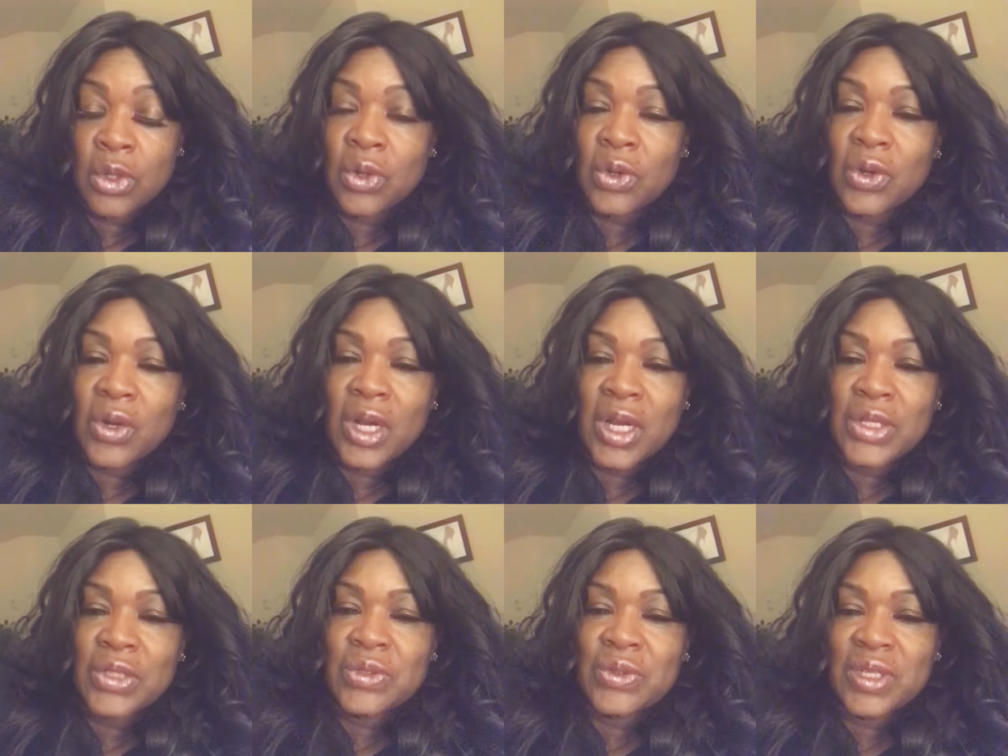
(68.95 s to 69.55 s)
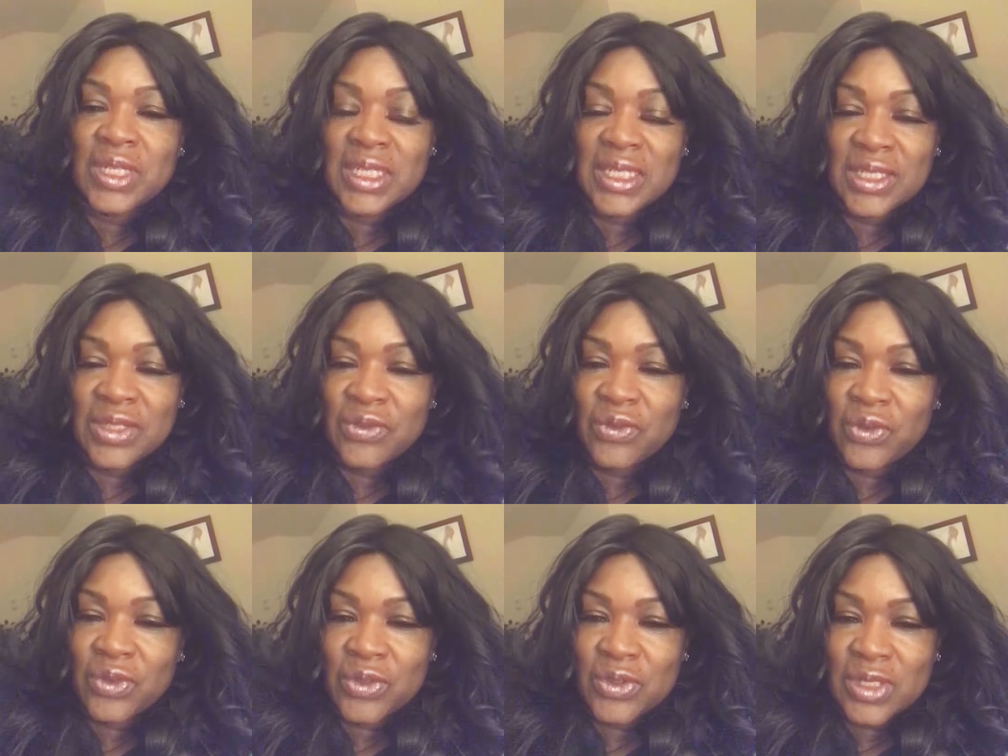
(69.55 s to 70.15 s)
Or are you an
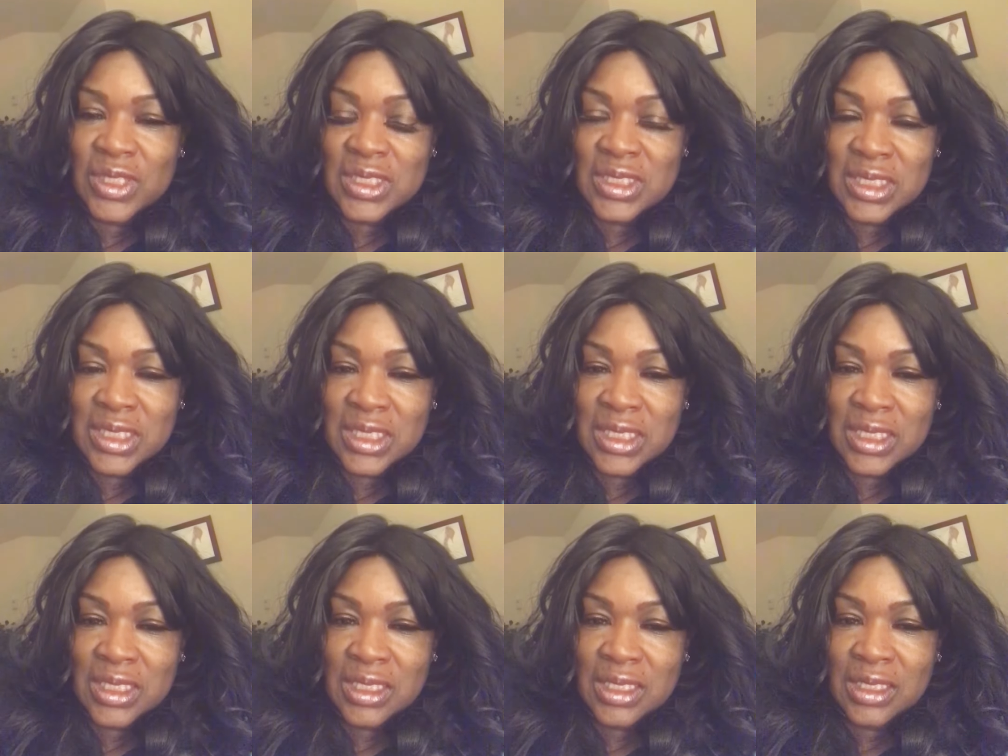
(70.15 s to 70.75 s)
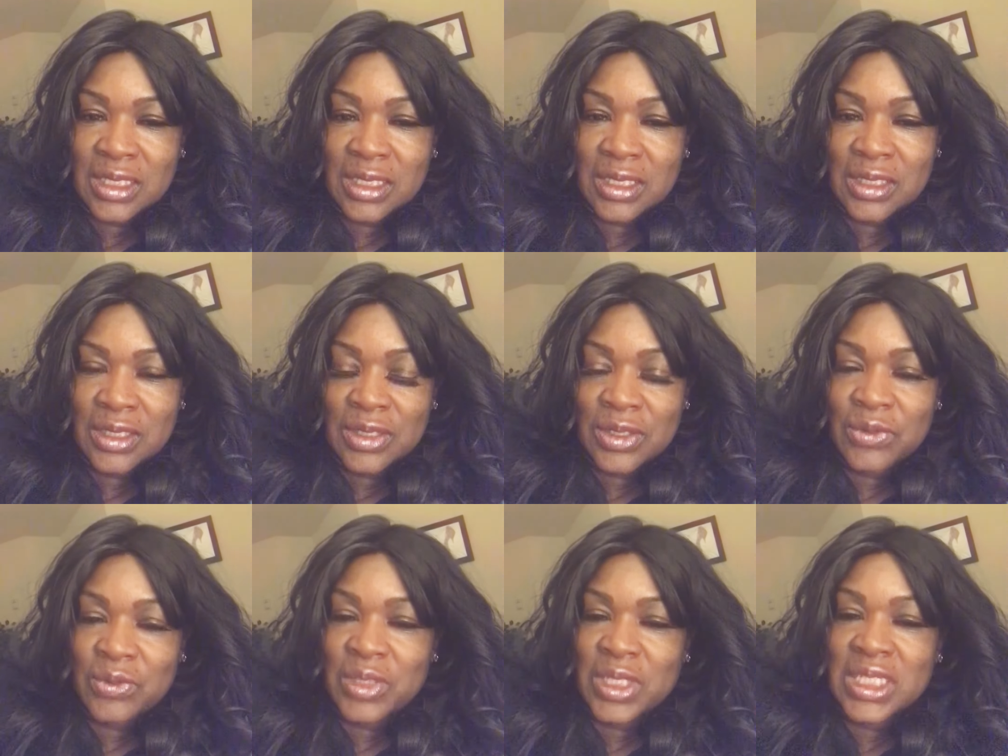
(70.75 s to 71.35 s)
influencee,
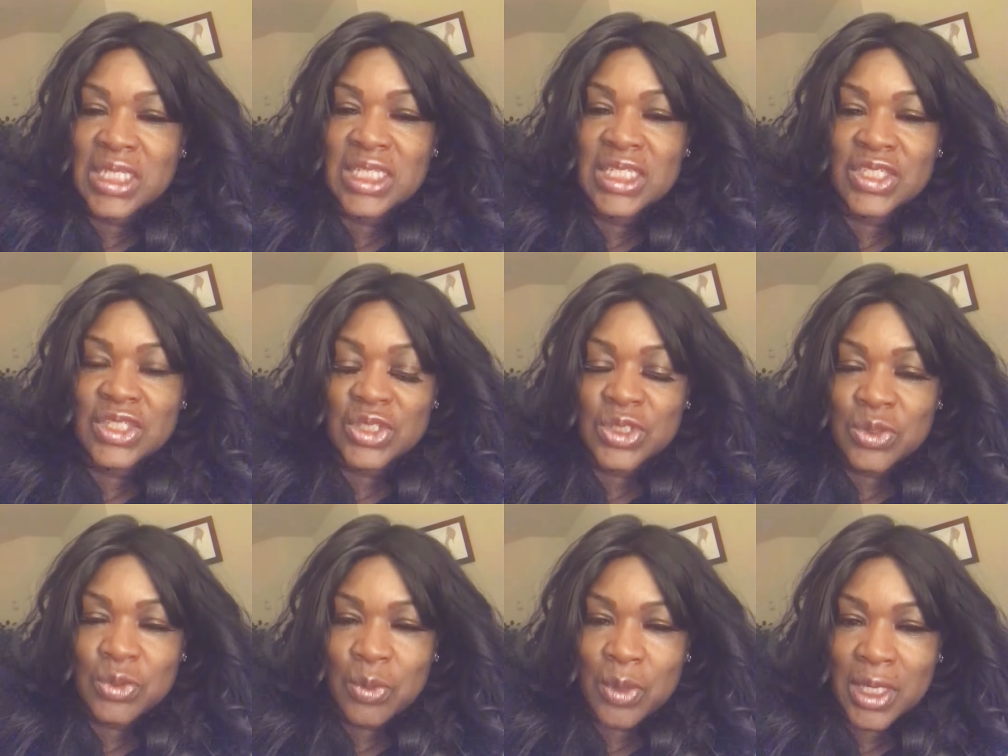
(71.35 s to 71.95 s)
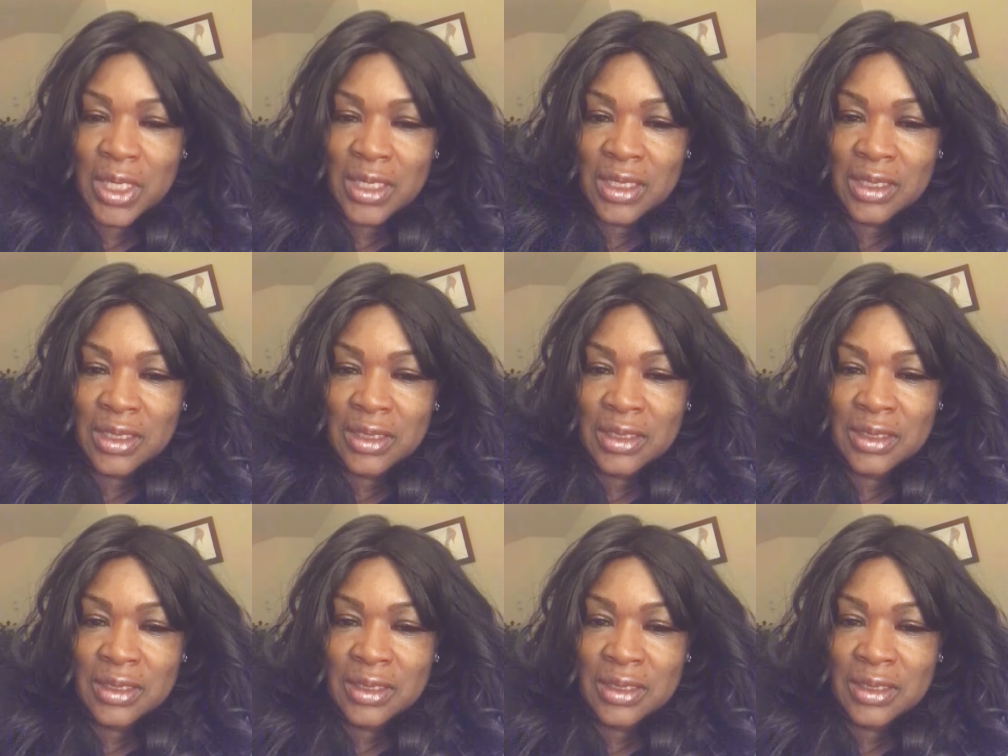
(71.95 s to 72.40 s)
the religious way,